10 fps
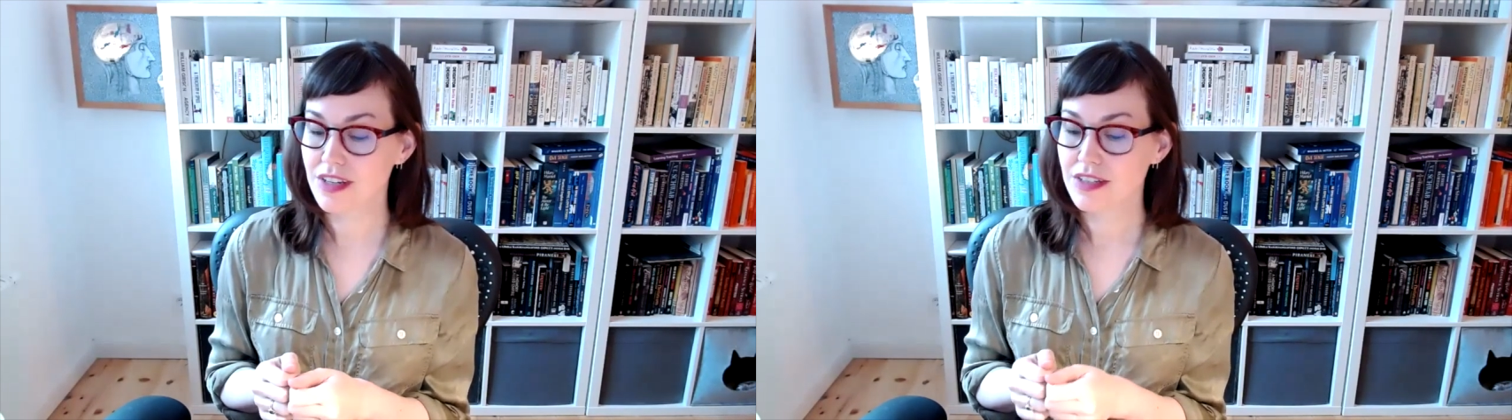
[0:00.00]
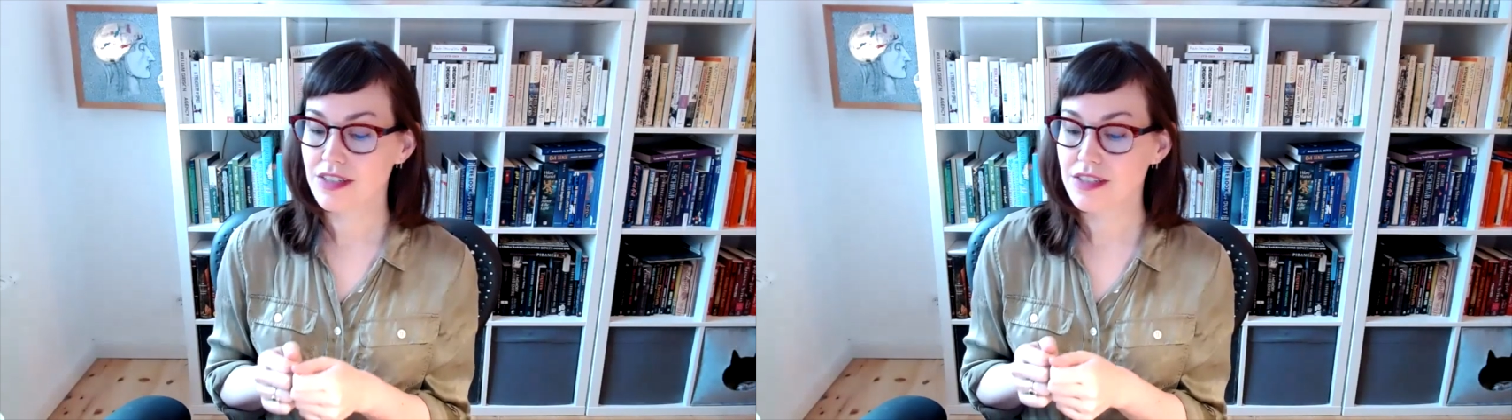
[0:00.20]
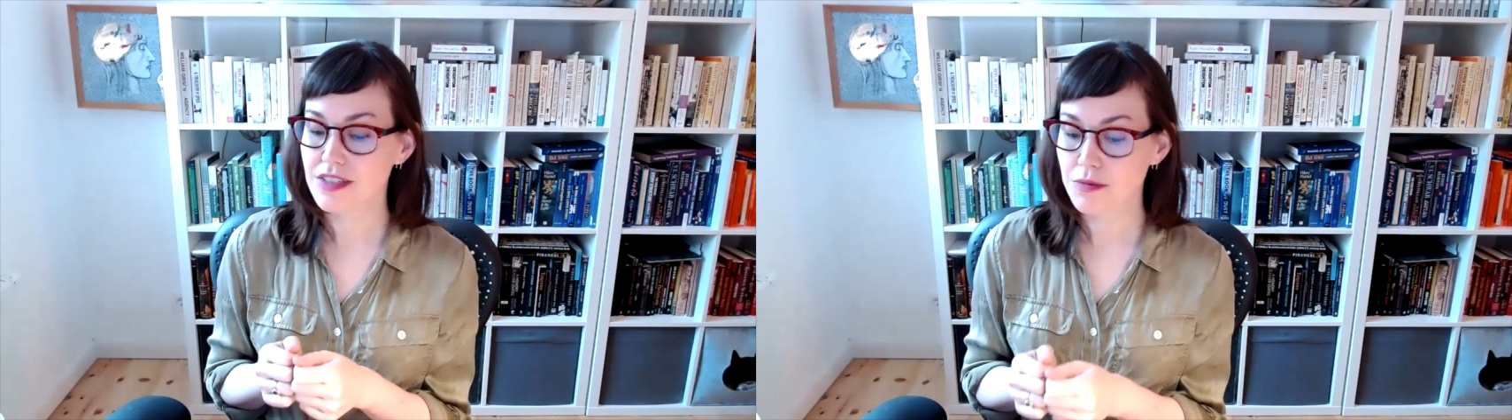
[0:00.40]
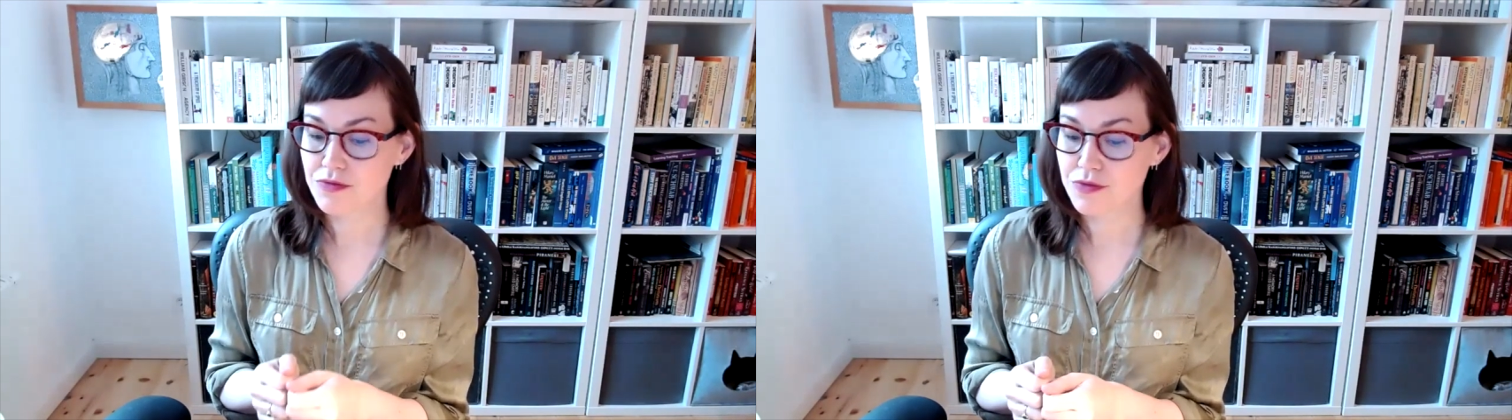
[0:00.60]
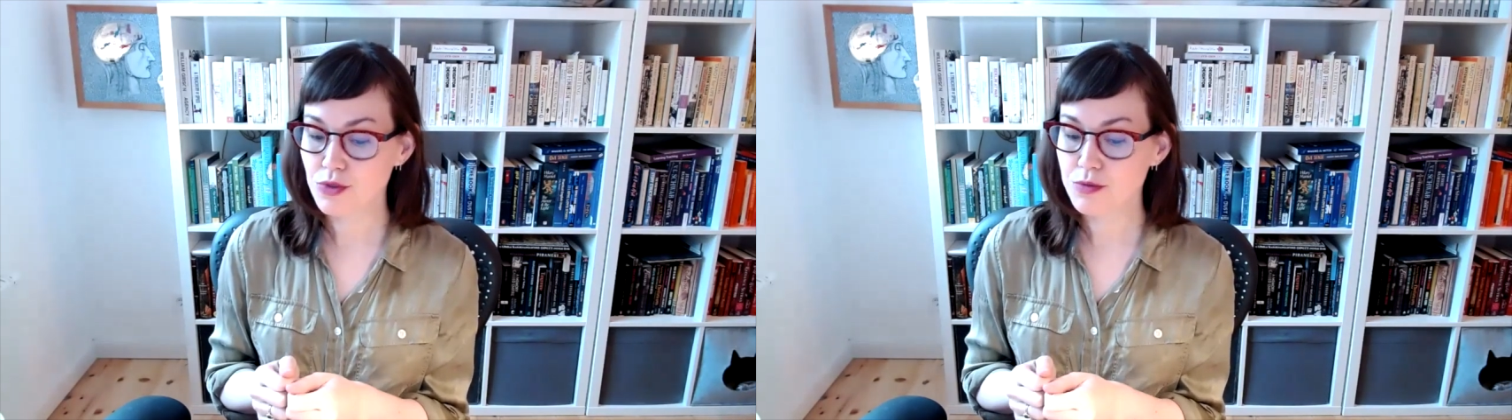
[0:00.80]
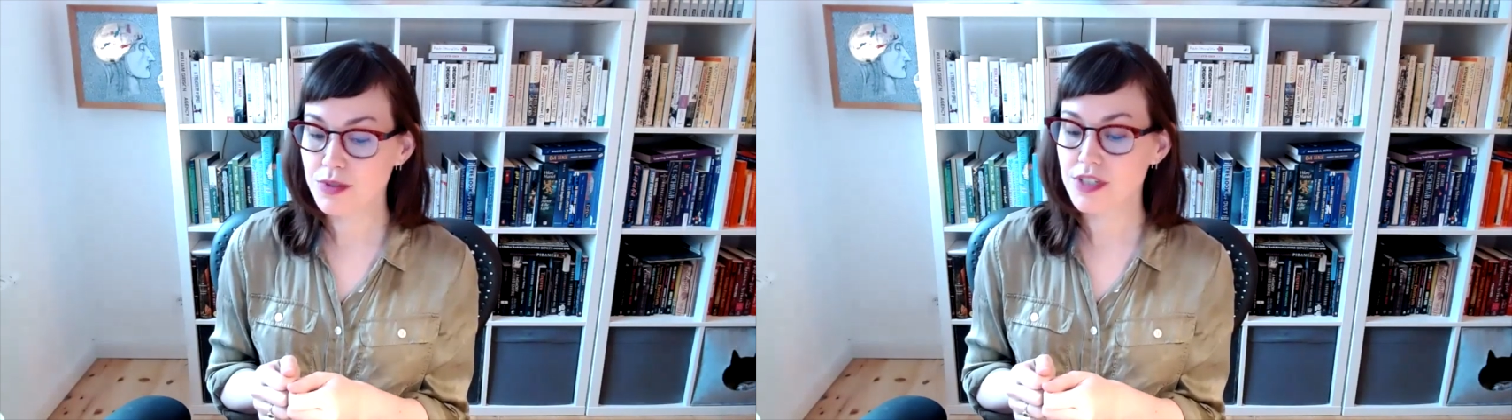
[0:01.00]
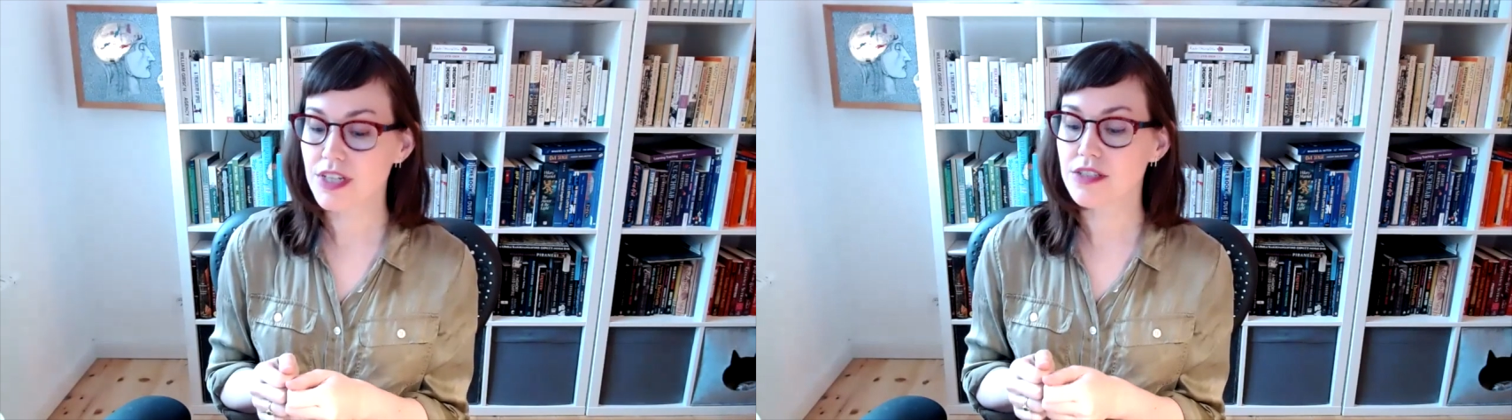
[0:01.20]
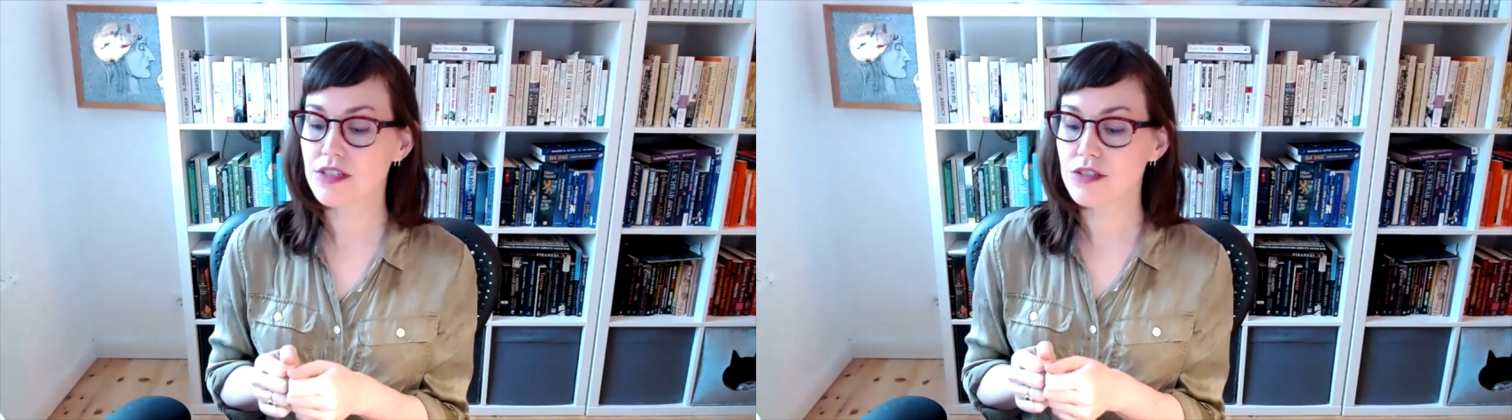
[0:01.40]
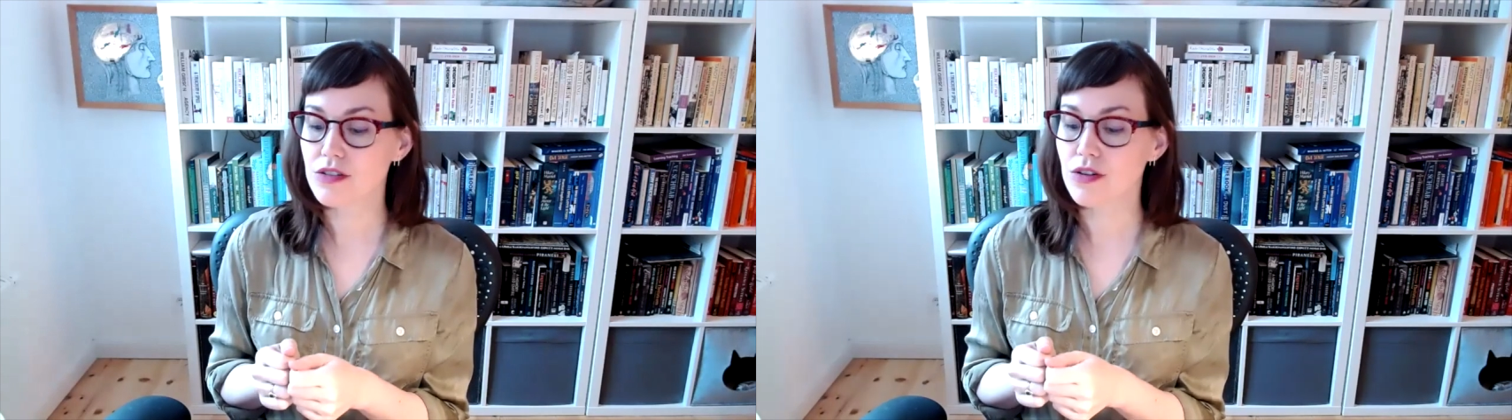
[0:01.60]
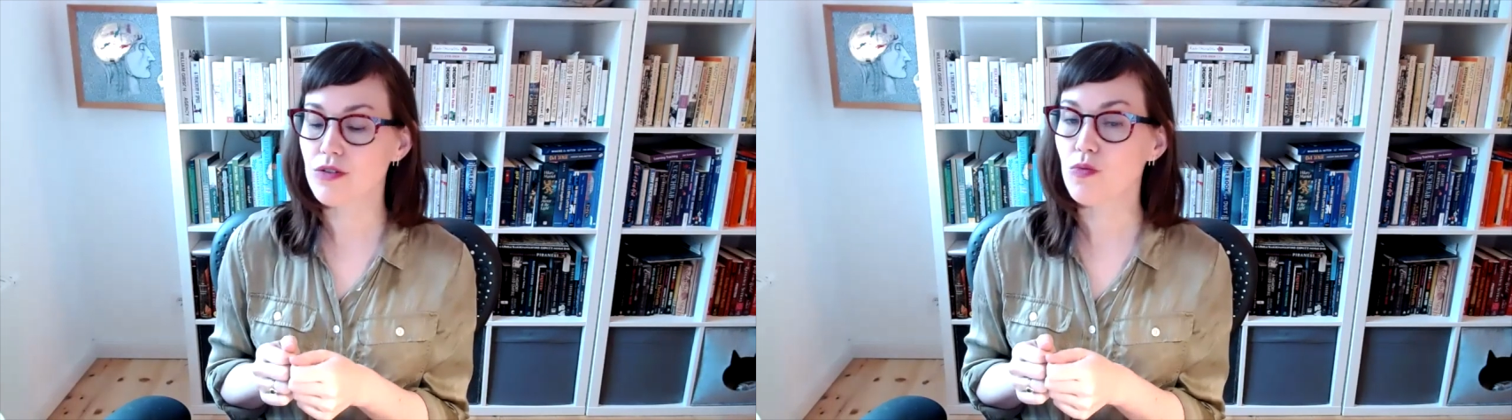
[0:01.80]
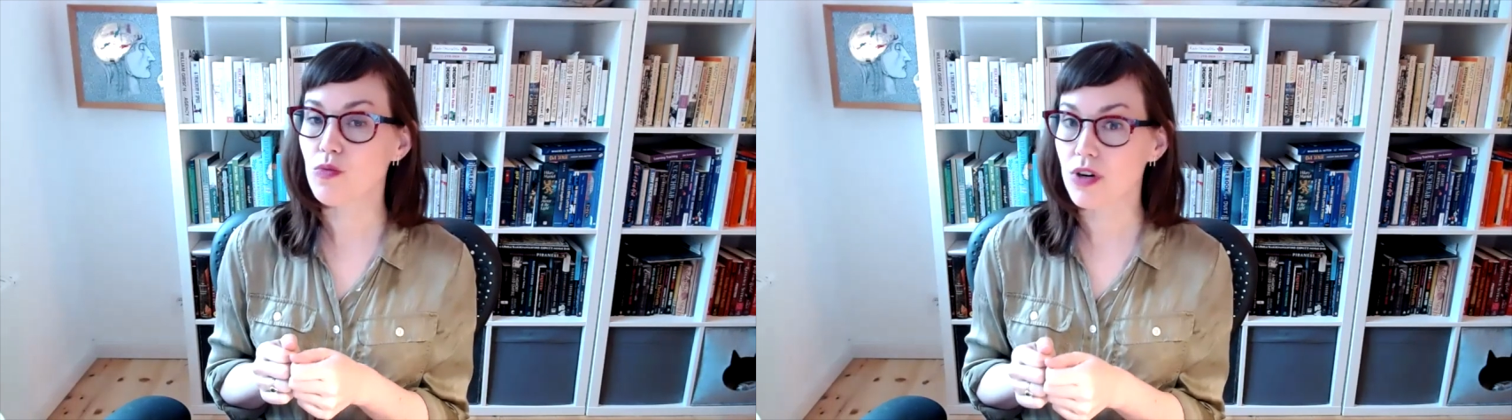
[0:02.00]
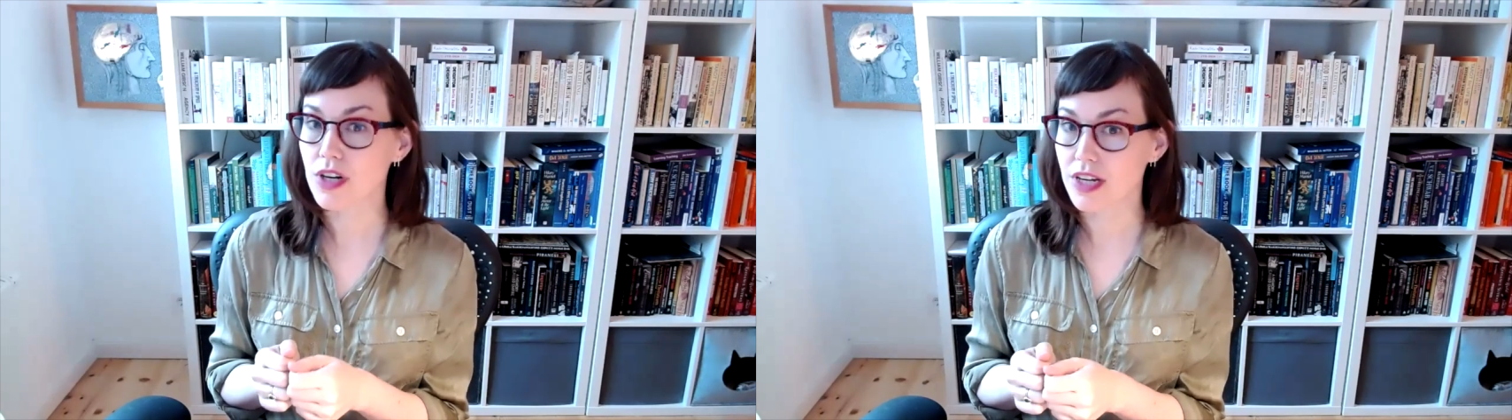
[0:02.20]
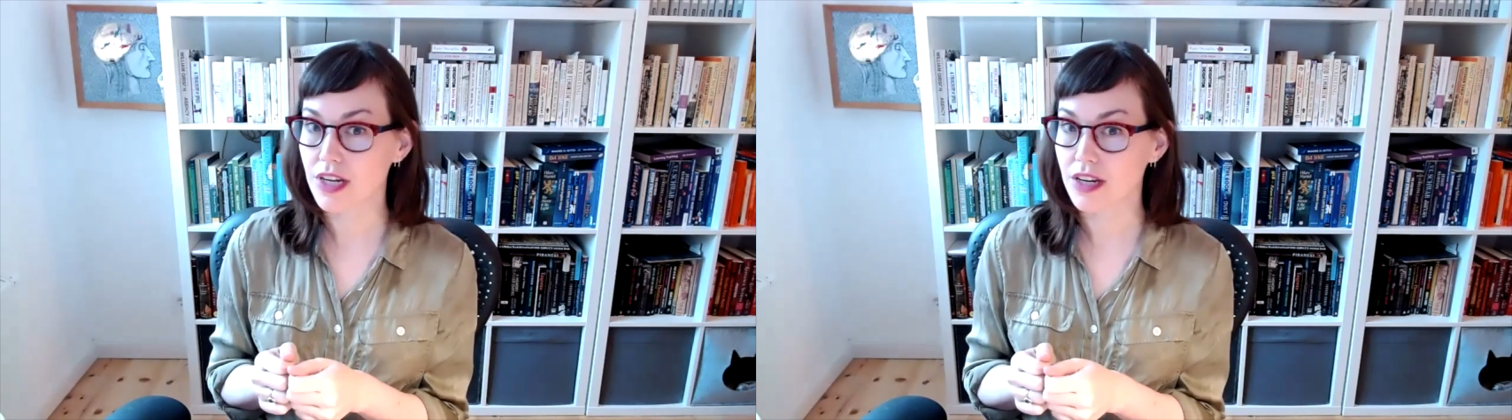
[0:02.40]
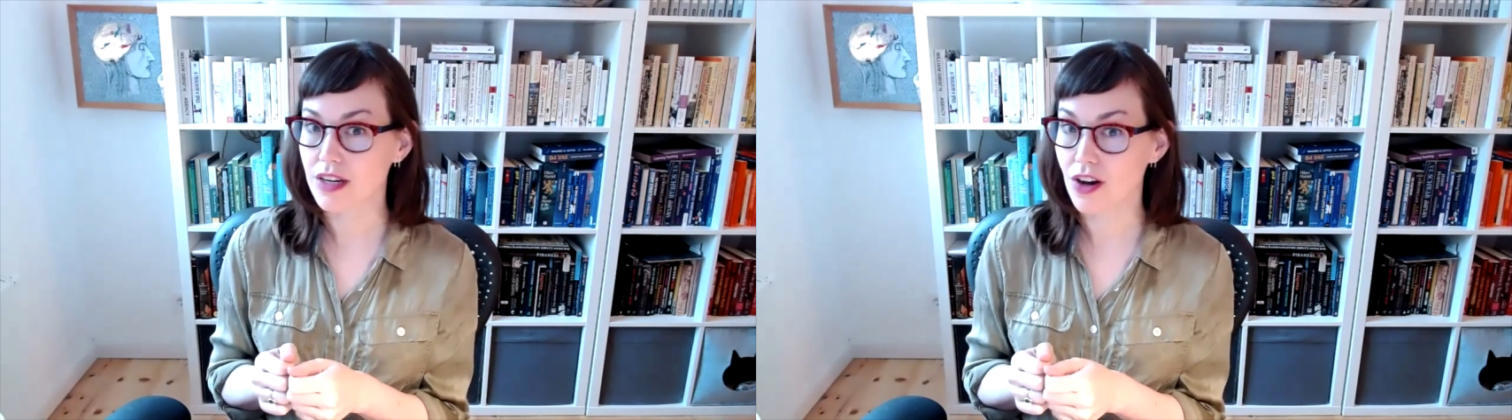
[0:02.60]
to step forward and start working